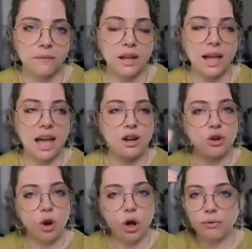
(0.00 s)
and
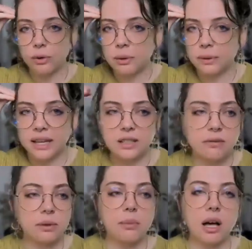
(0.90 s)
not from a place of
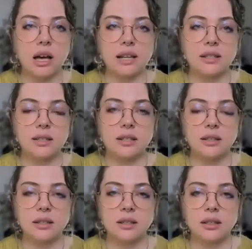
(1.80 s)
the mind,
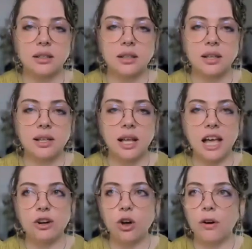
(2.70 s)

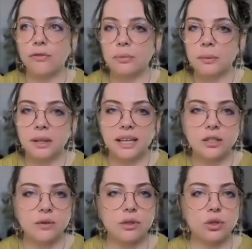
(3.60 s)
and not from a place
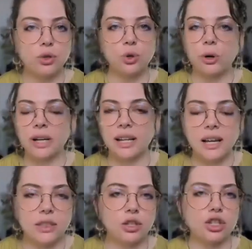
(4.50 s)
of the story
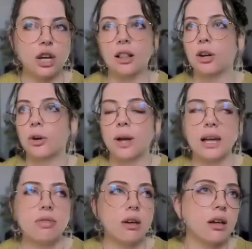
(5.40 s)
and the shallow
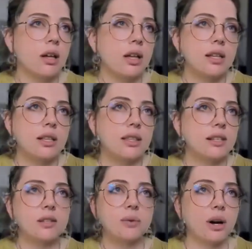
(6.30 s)
and this
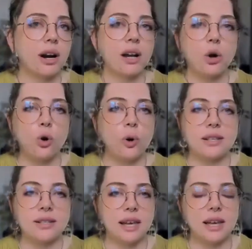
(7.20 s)
is what I always
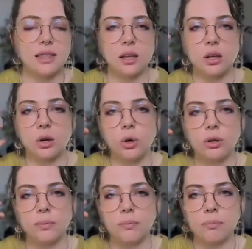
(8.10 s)
say, the
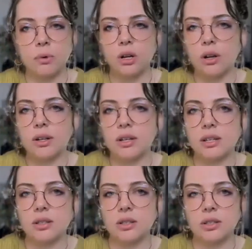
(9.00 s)

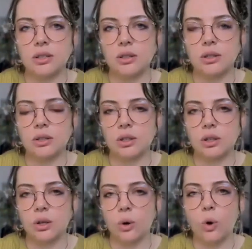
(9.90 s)
monotonous
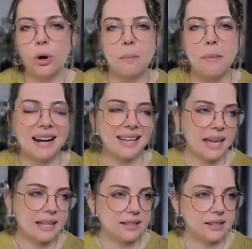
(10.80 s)
automatic
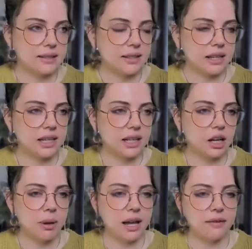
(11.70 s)
answers that can
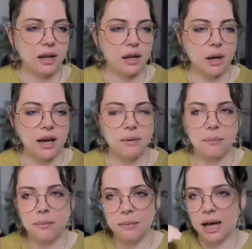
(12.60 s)
come out of our
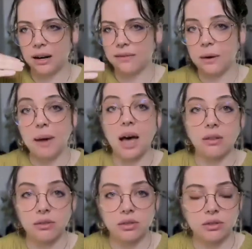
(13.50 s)

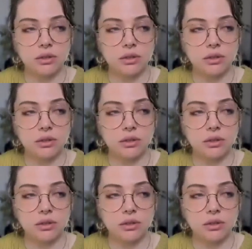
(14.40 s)
mouths,